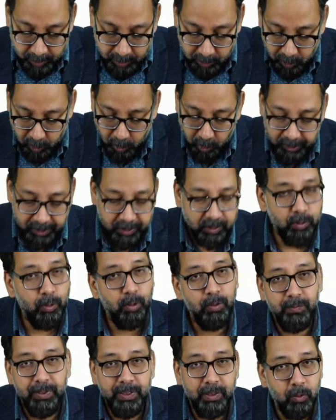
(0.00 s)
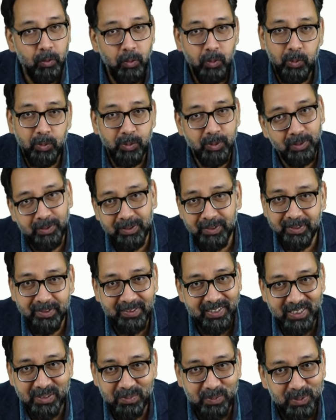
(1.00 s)
Cortisol we know
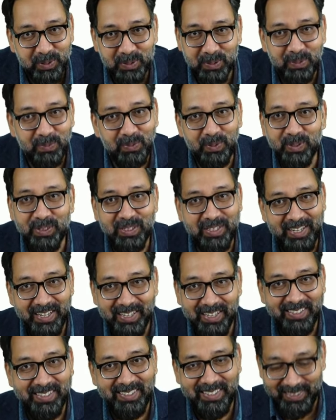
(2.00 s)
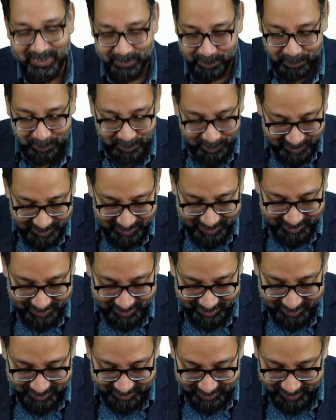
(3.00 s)
responsible for stress response.
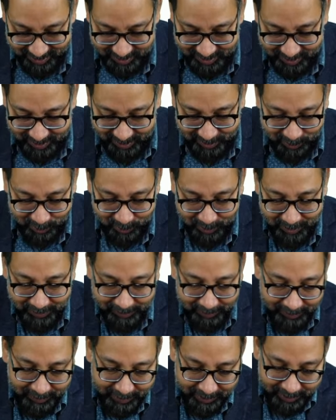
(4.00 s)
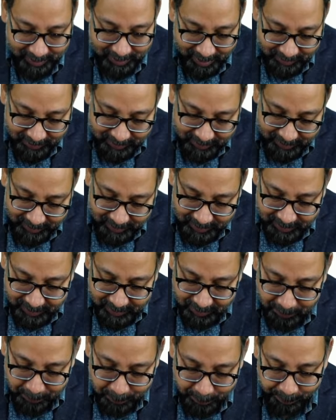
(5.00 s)
So in this answer is
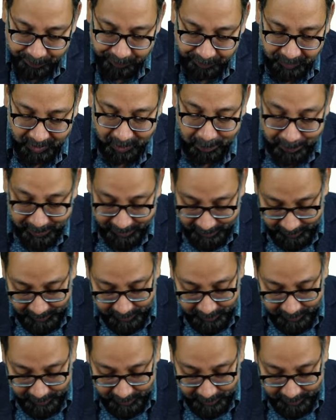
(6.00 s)
B.